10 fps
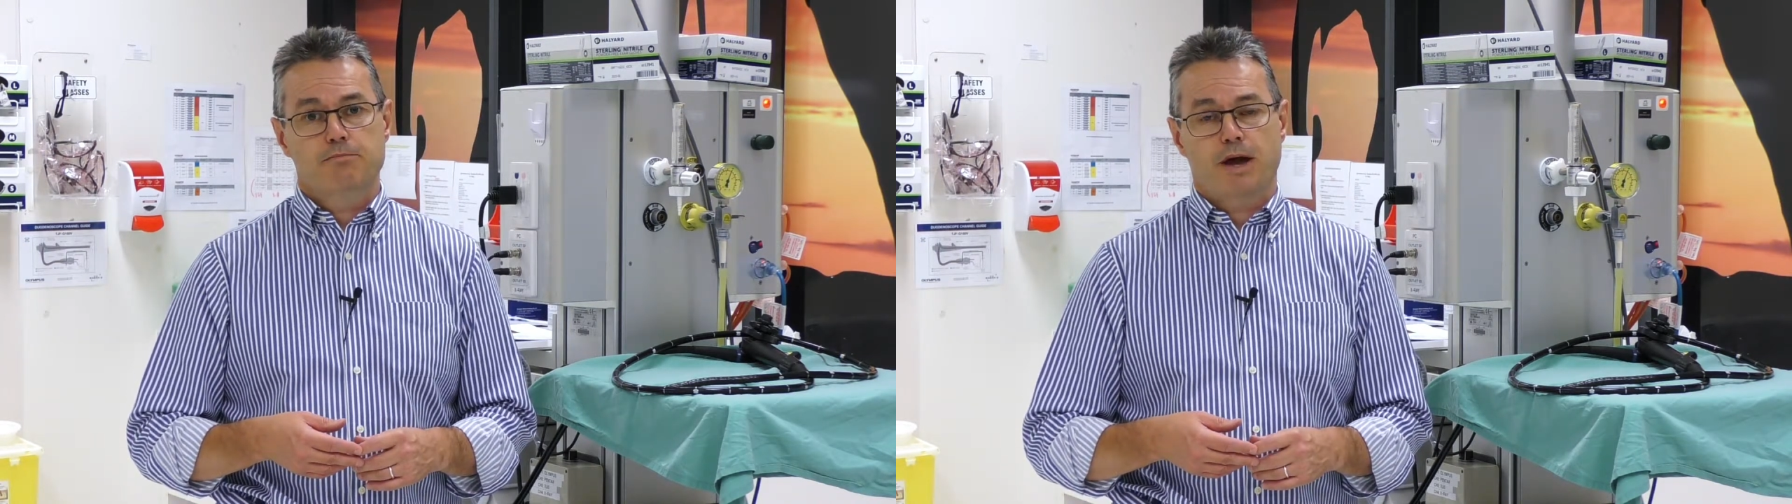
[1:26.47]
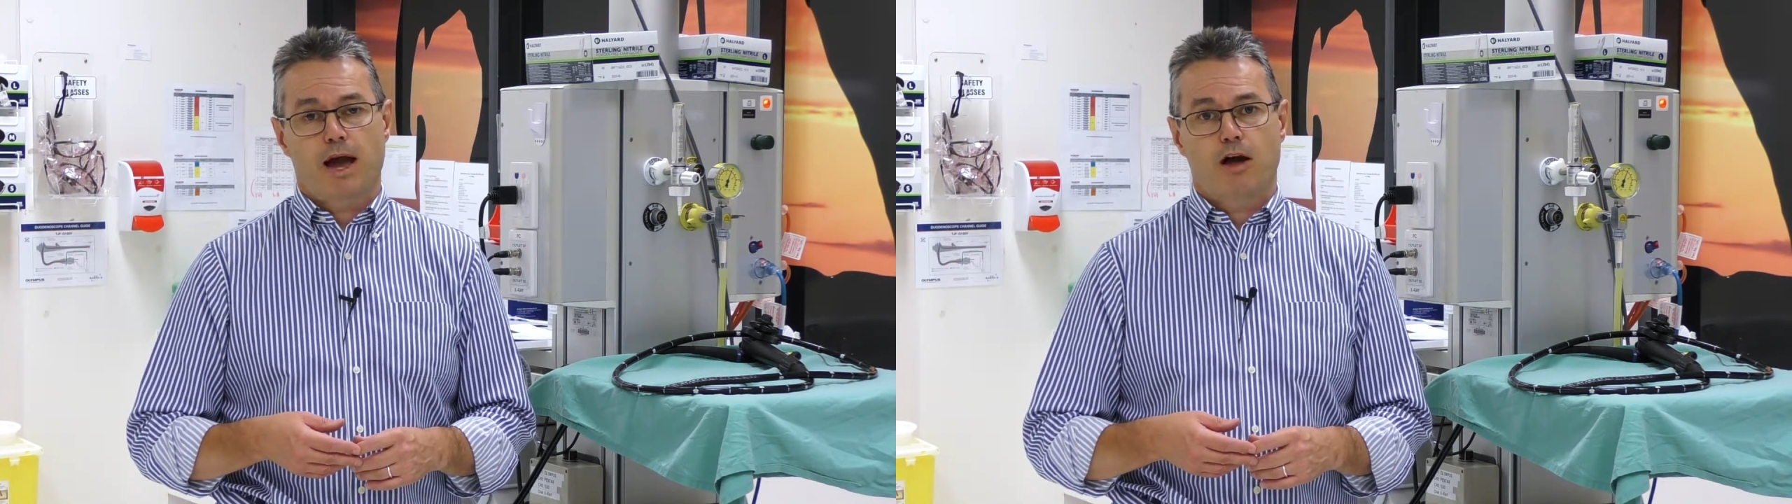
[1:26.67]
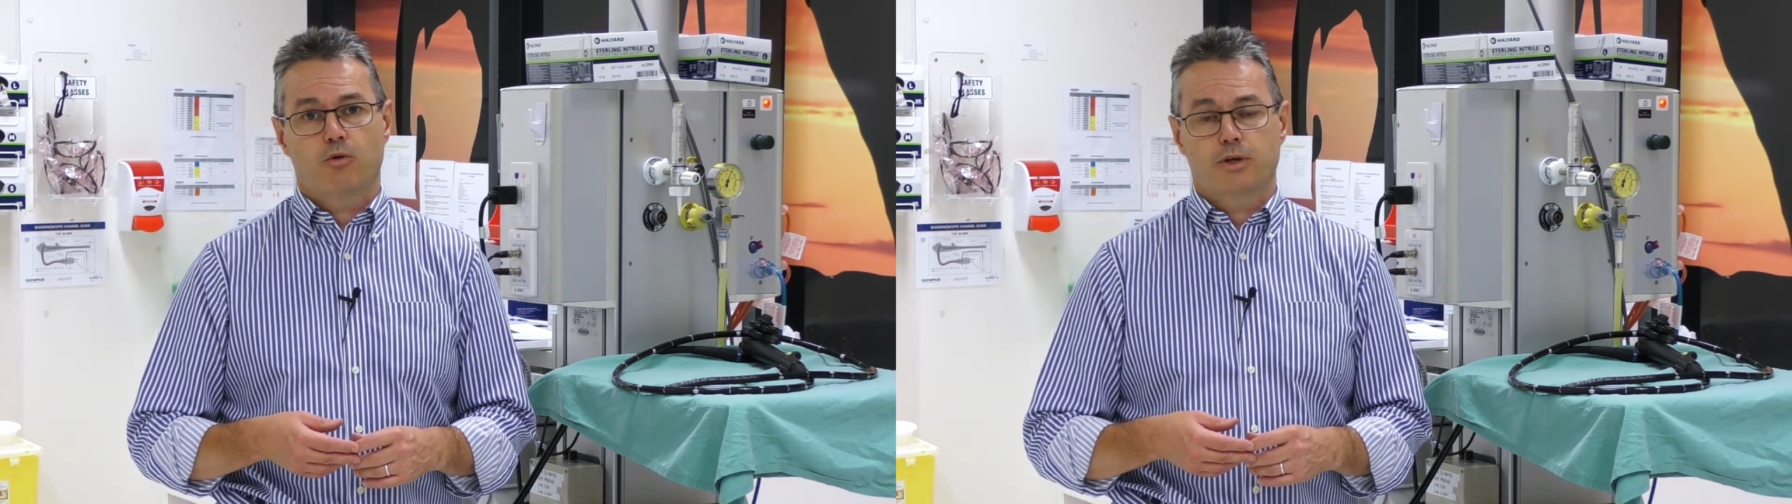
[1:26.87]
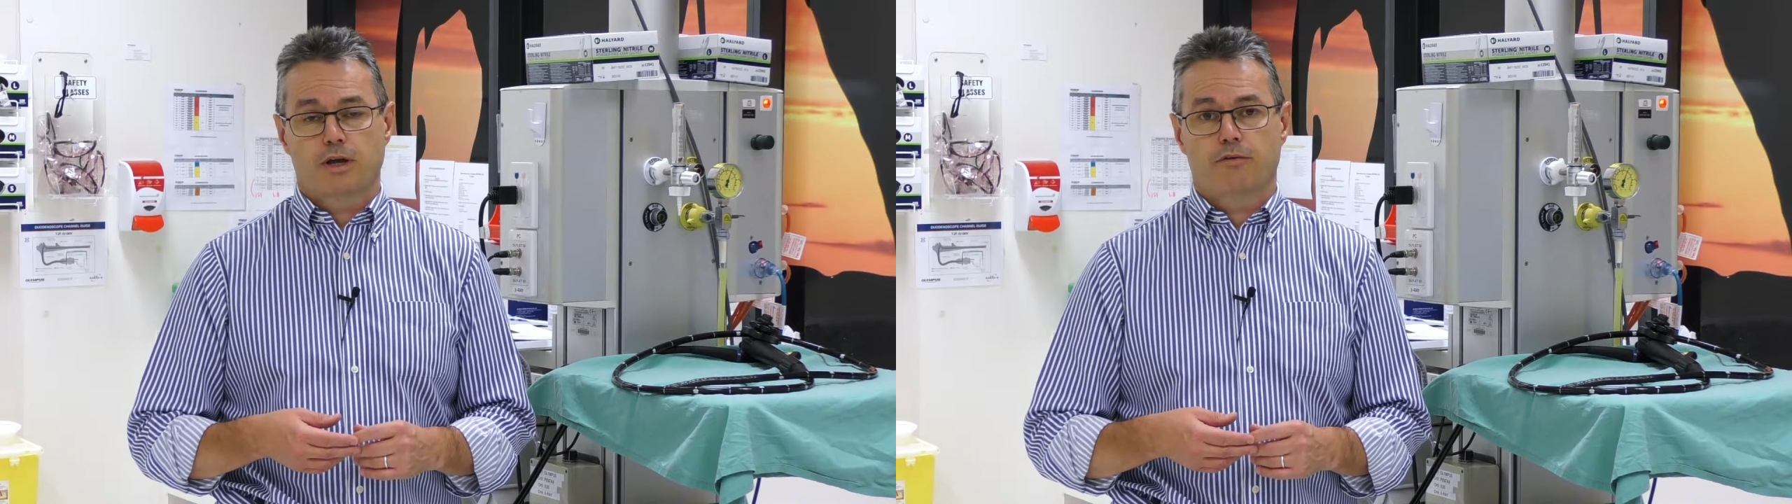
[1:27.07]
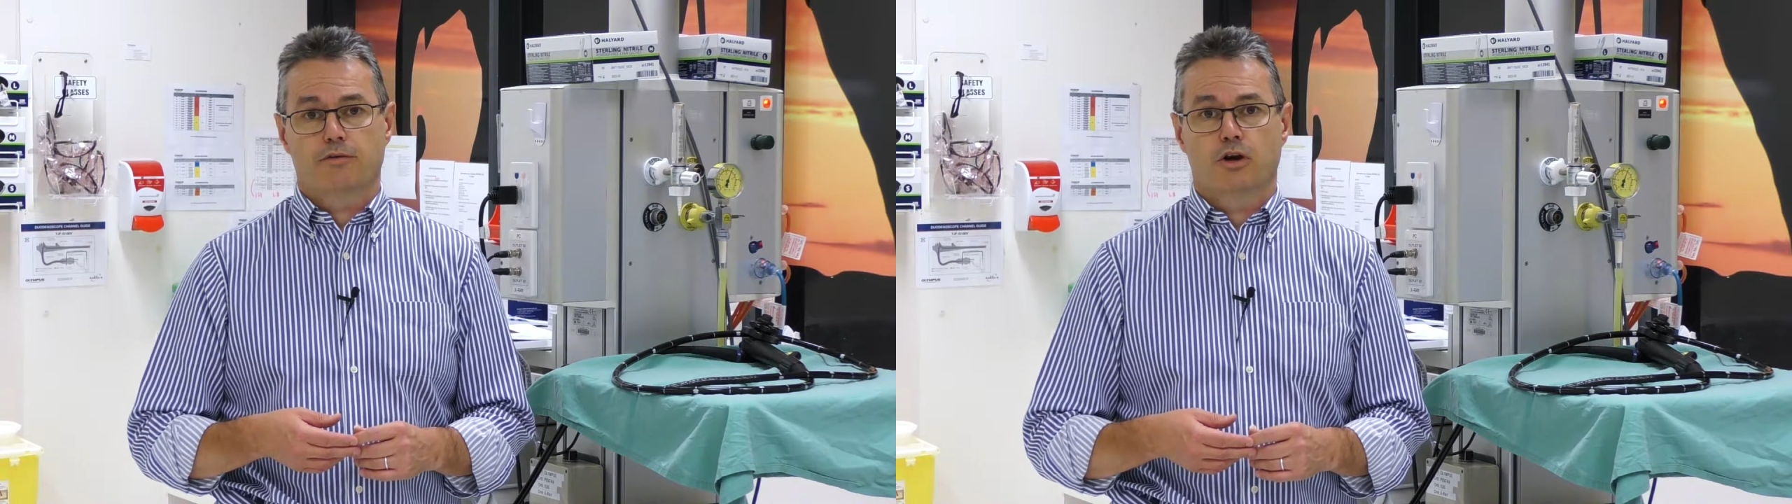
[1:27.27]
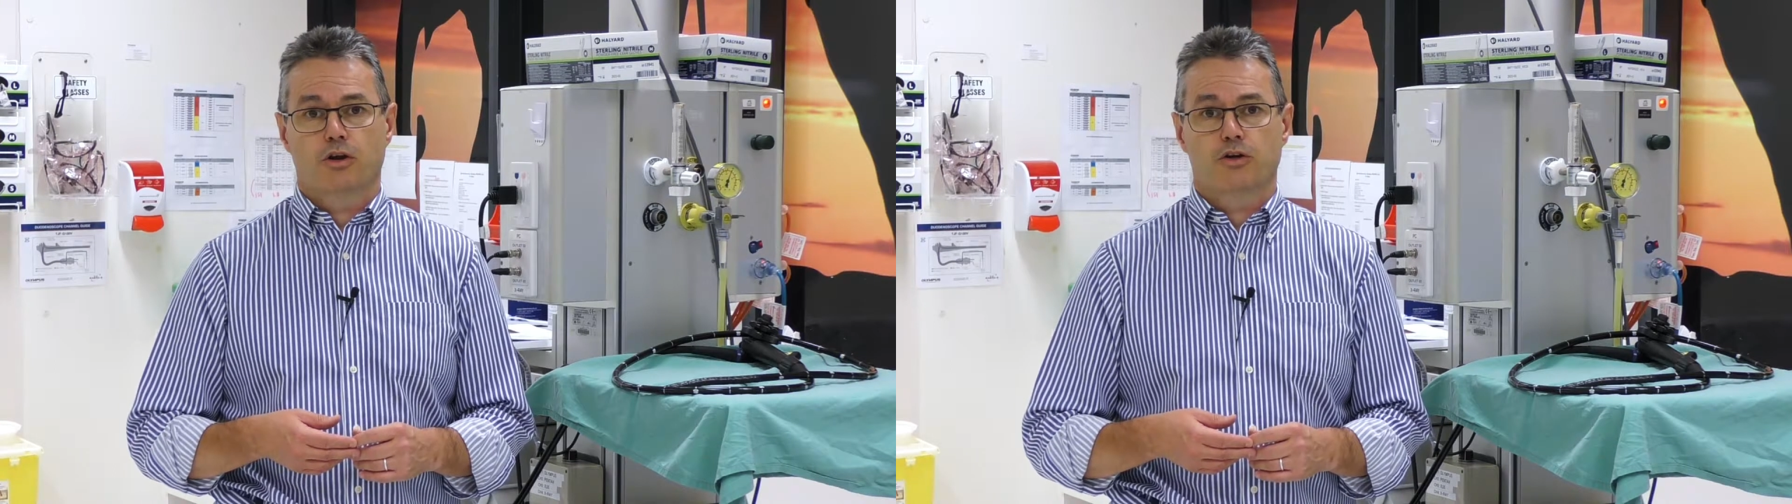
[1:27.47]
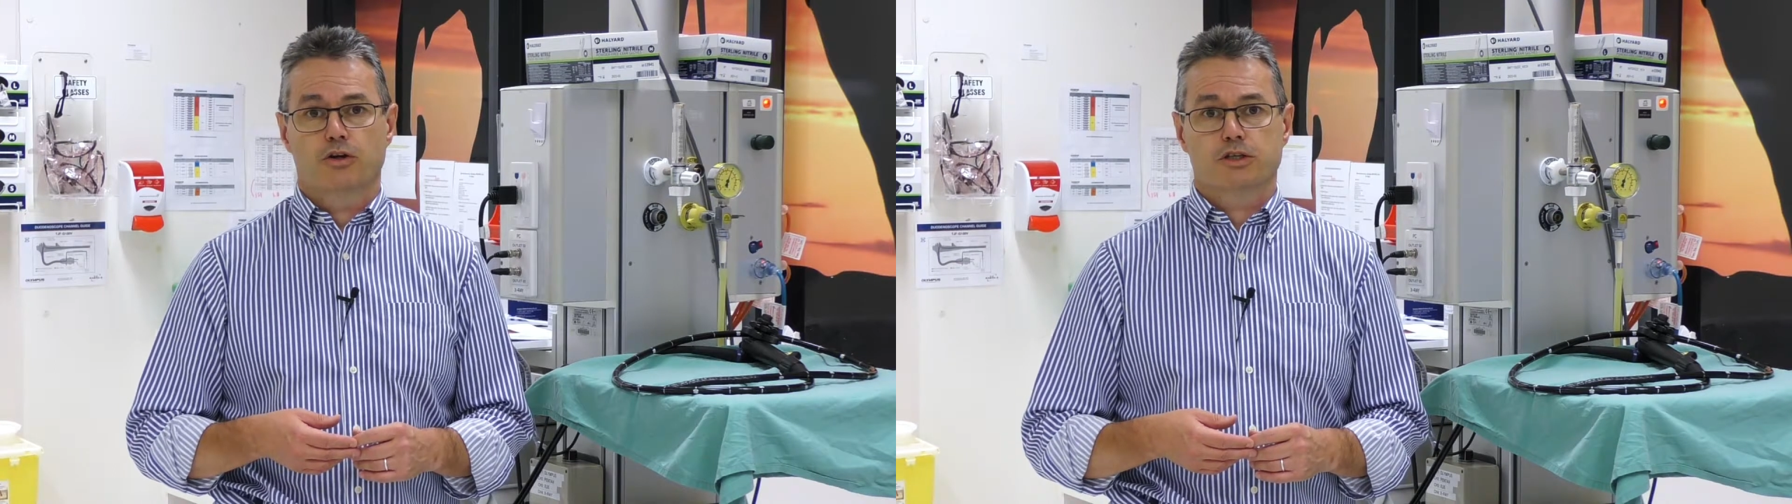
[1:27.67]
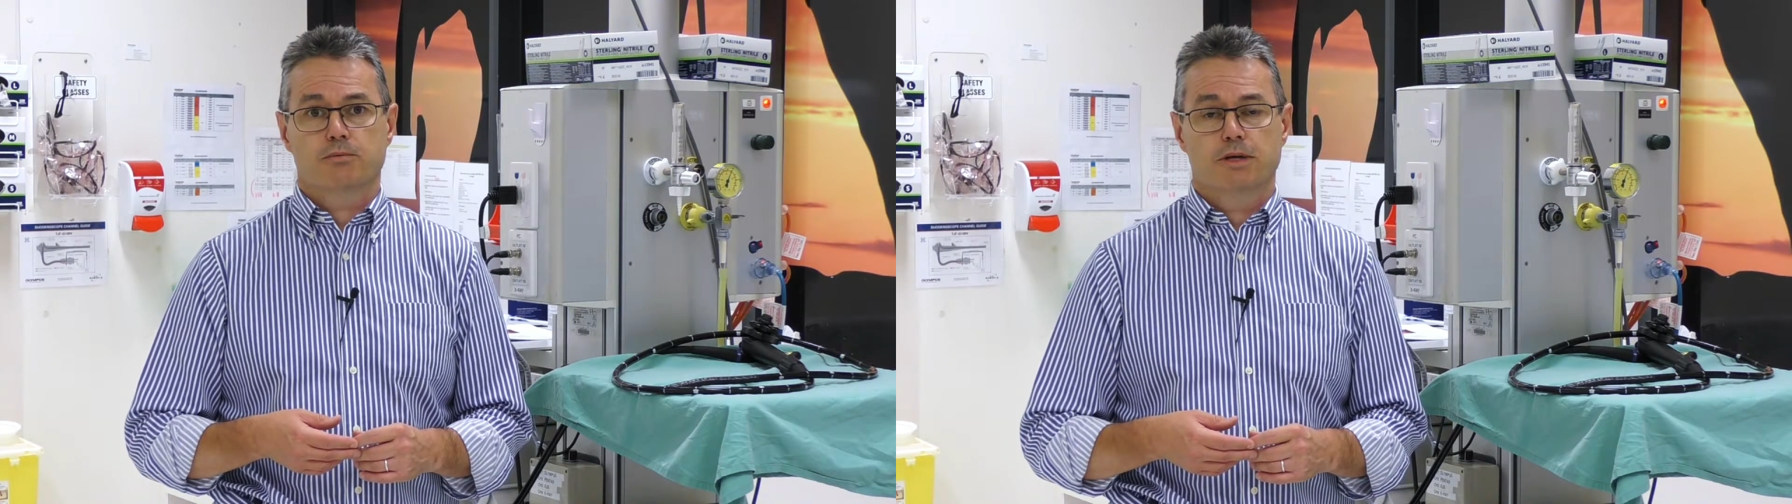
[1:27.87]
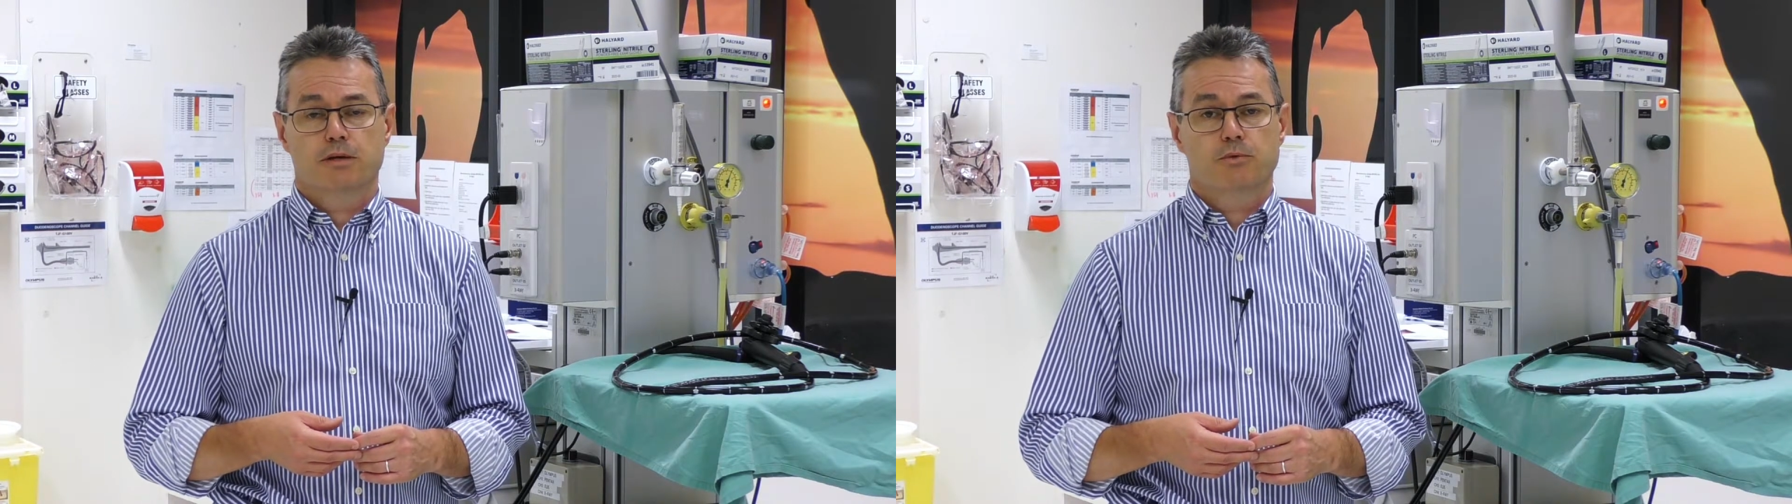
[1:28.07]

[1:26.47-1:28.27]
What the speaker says: bowel when you have colonoscopy,